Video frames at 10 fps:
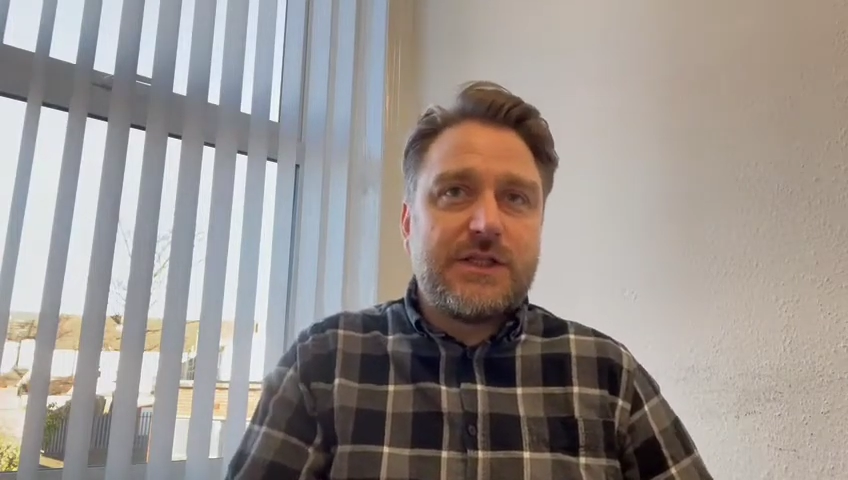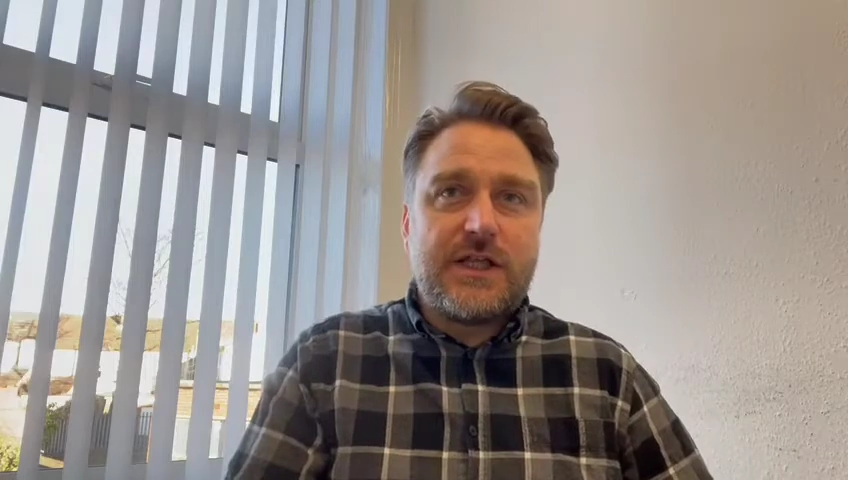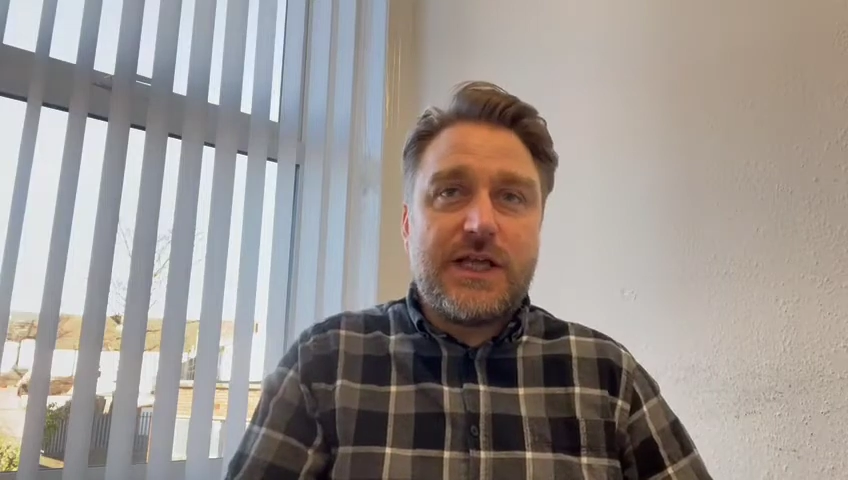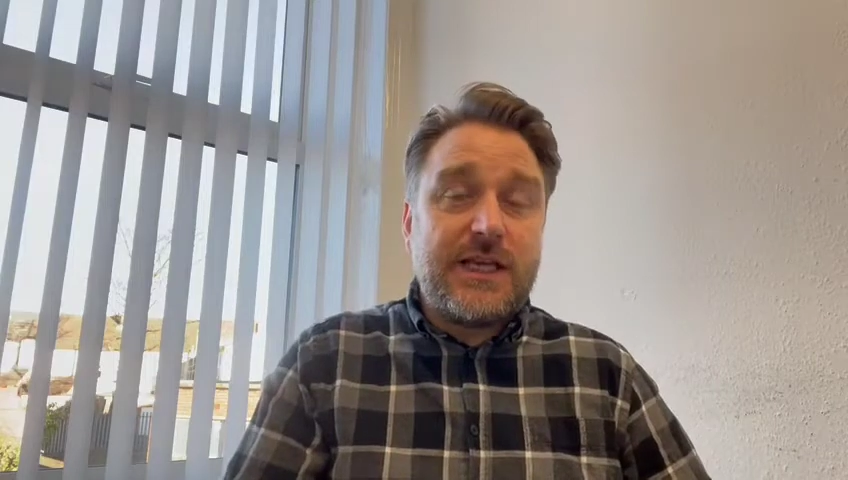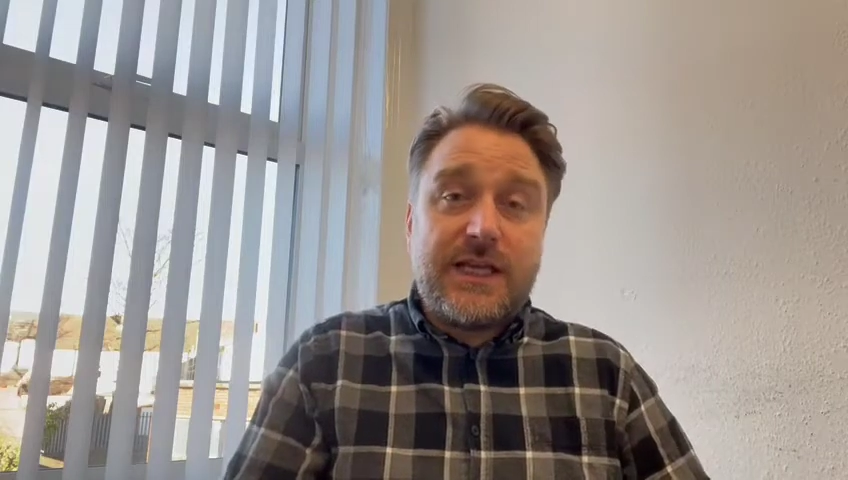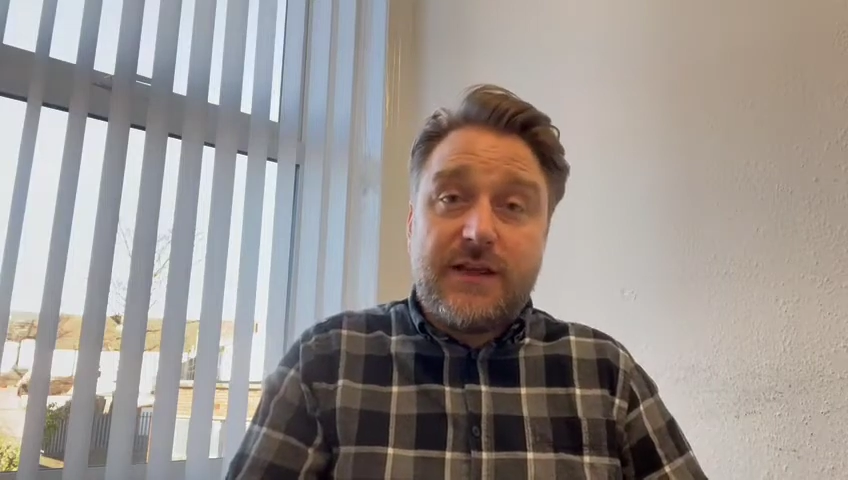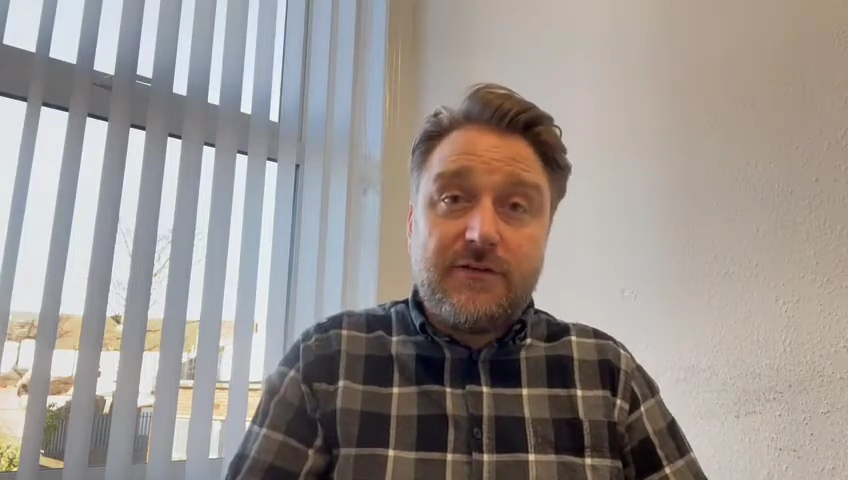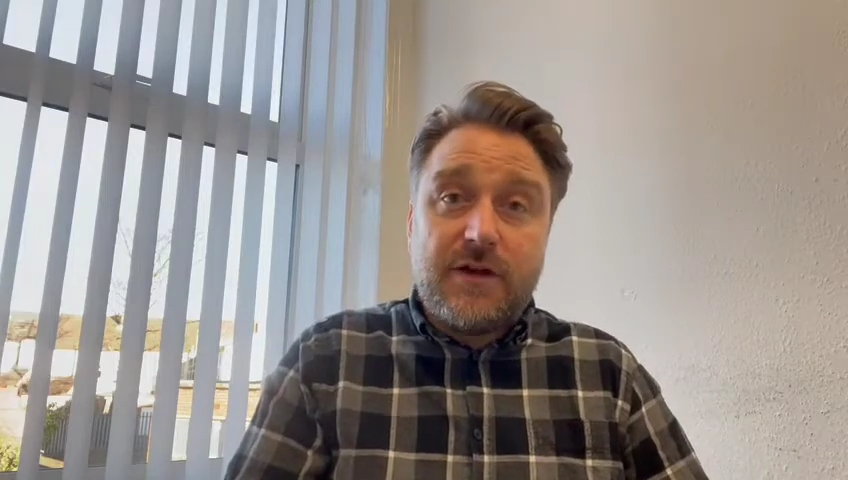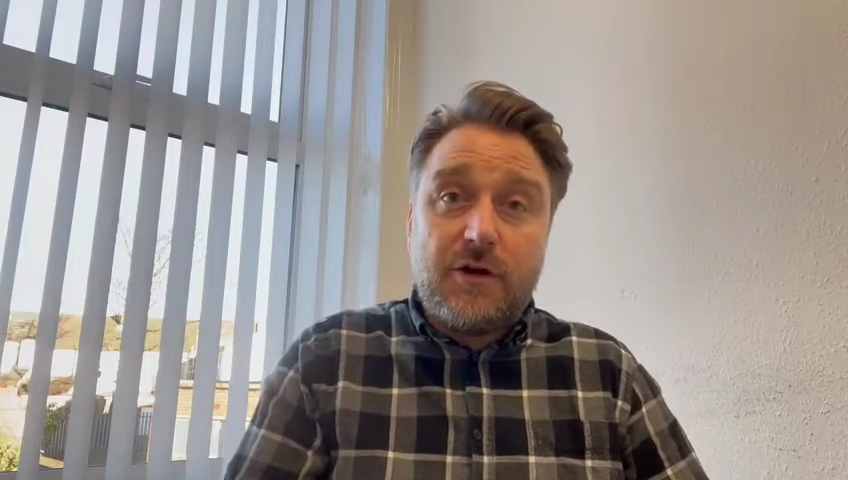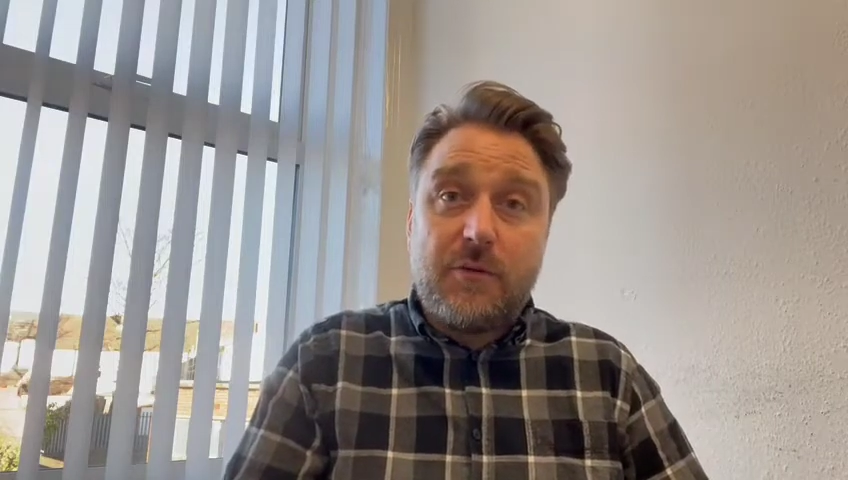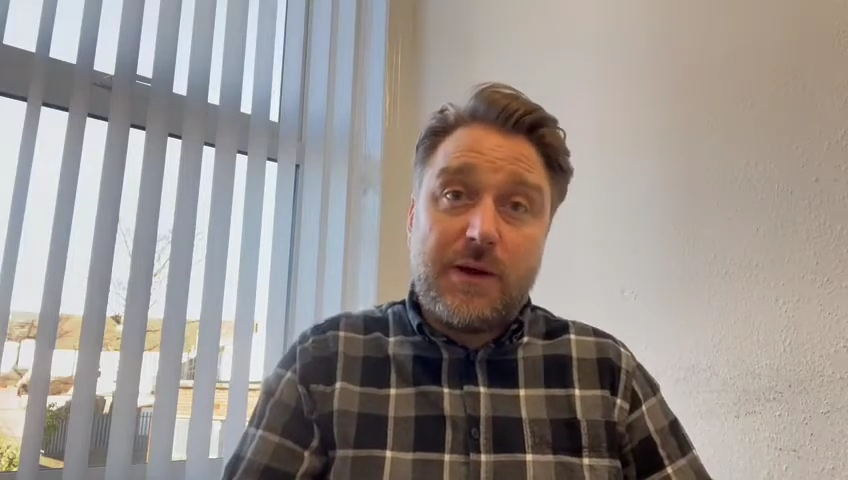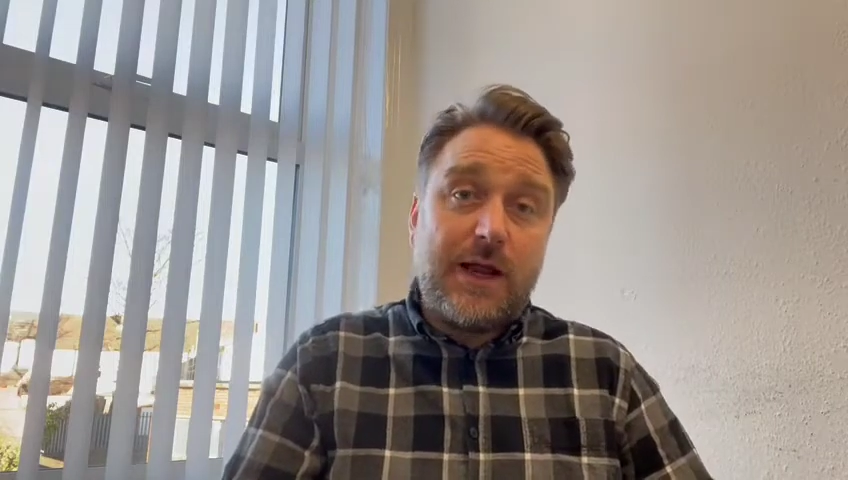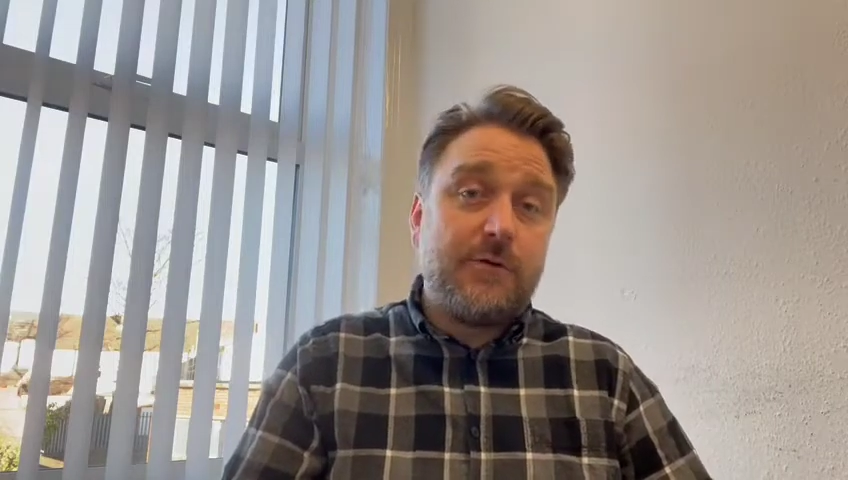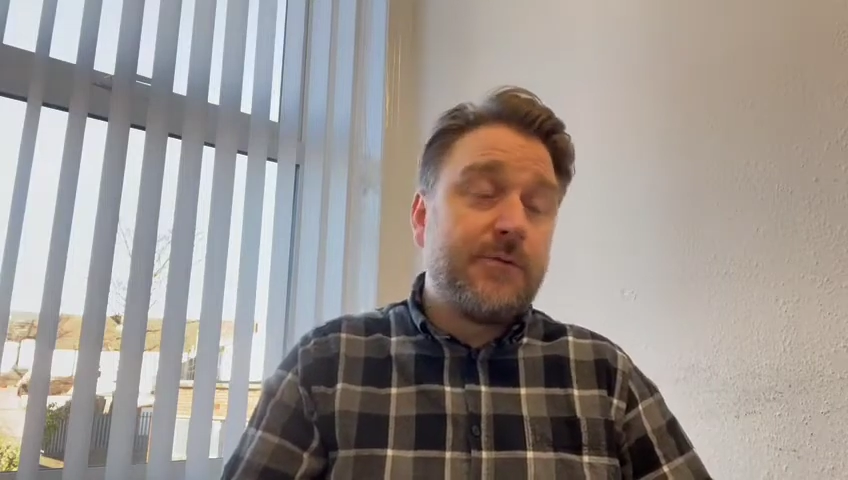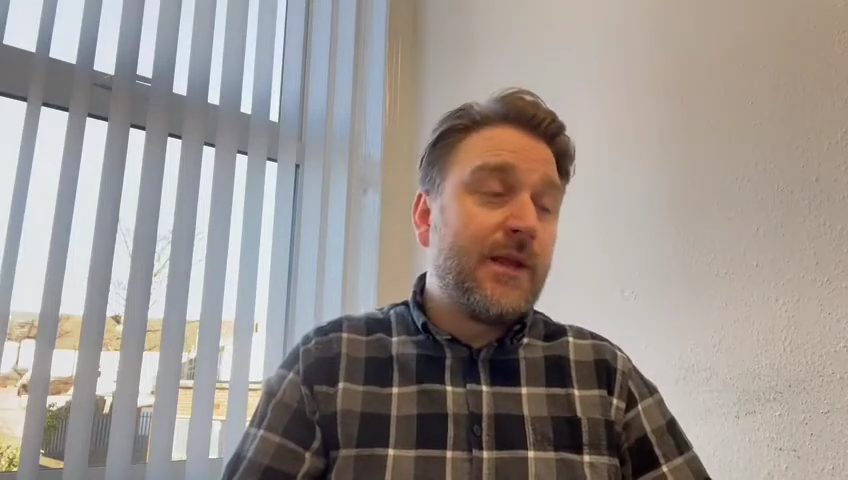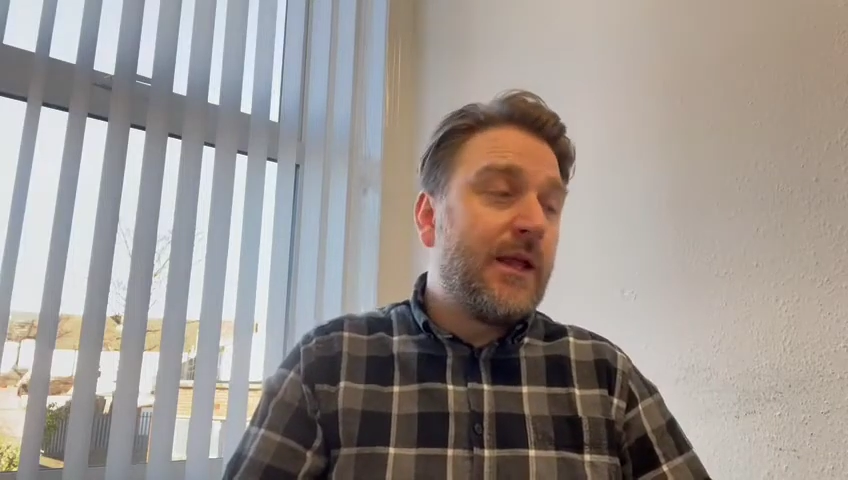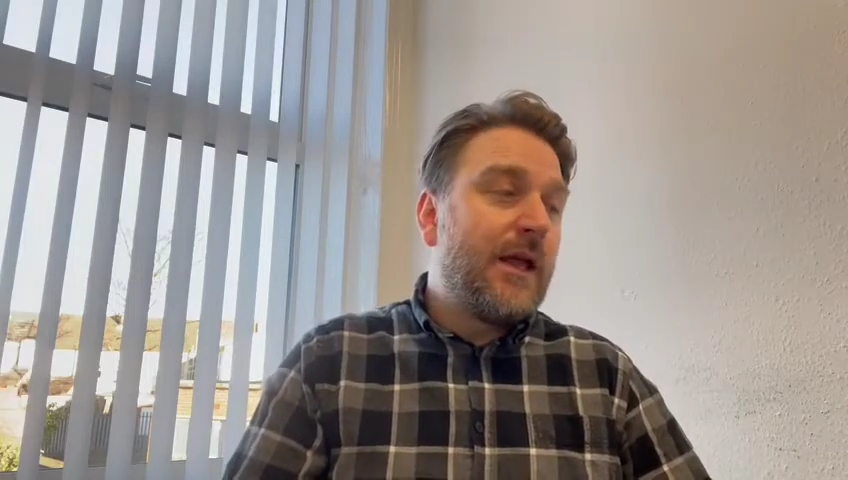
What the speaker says: that they didn't even know about,